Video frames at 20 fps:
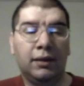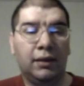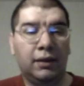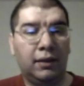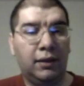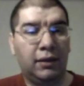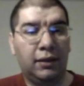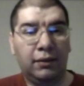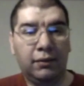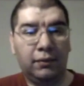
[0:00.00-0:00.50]

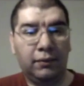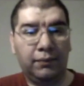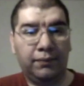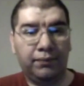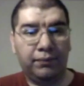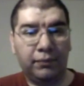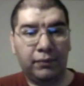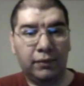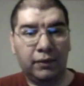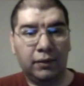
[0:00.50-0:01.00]
And then
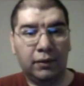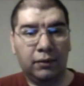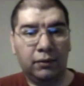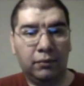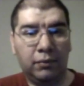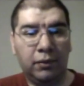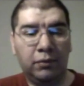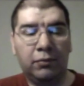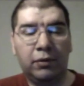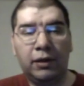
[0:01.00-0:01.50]

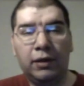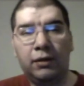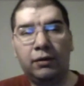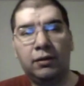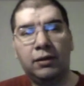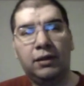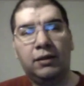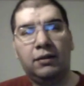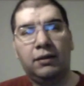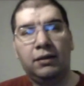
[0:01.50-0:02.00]
meanwhile
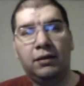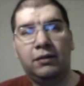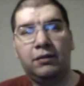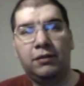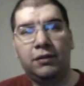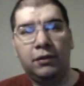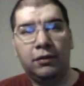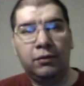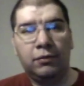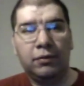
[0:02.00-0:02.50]
he, he's
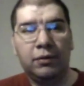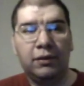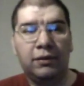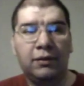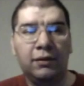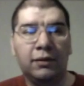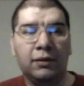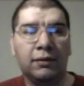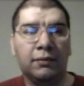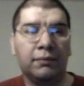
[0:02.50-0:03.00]
dealing with
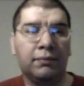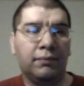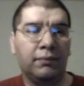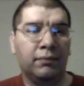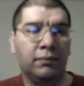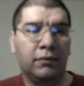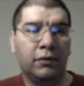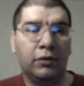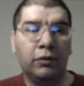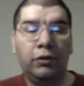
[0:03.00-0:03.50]
the,
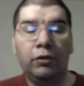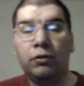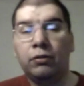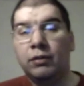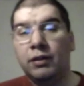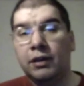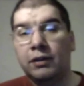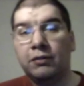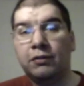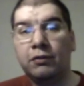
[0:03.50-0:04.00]
the girl
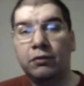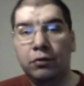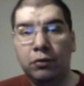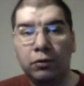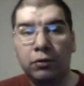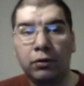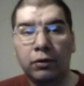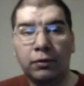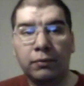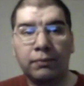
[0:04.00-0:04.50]
next
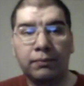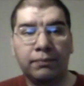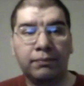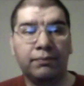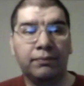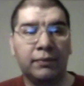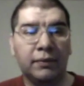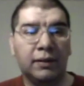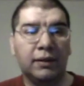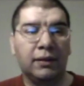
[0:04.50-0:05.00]
door,
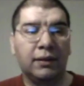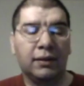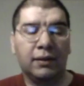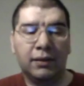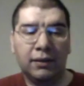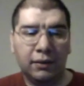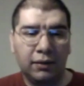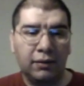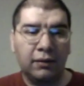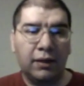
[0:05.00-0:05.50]

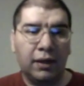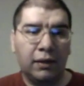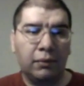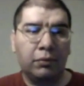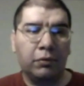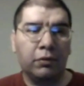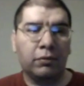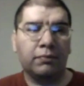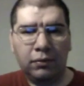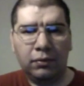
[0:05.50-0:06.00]
the
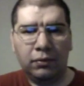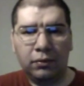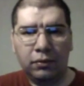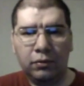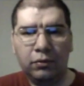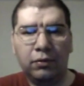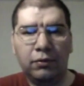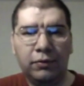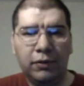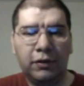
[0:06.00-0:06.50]
neighbor,
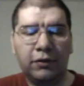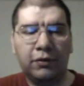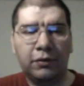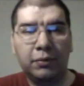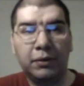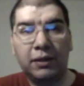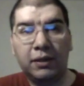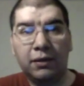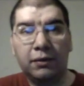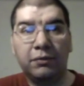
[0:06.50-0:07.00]
who
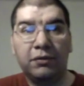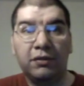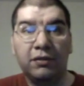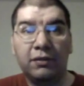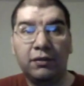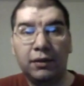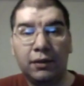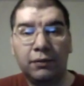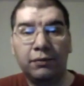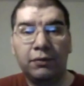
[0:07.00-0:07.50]
eventually becomes
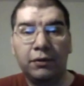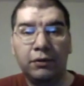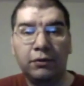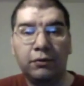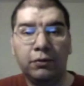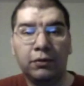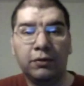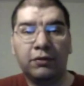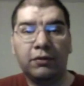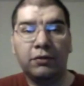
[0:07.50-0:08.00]
his love
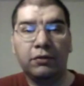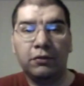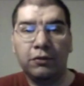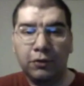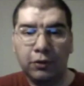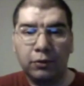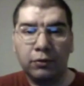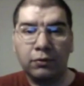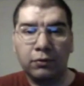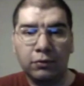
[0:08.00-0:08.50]
interest,
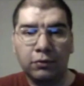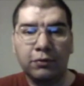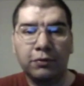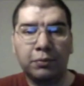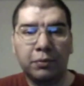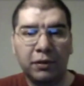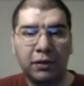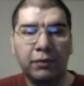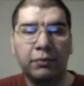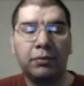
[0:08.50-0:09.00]
Joan, who's
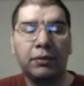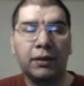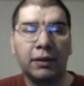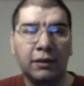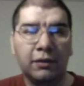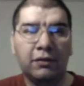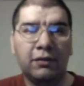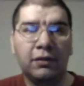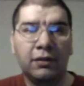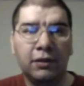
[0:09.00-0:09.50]
played
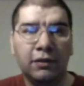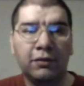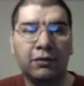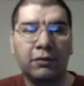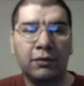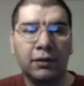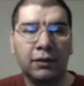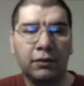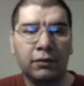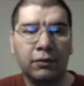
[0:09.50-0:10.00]
by
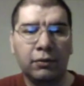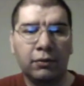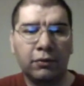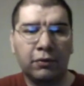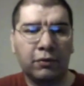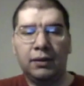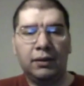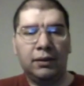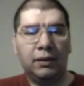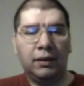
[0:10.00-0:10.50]
Denise Nicholas.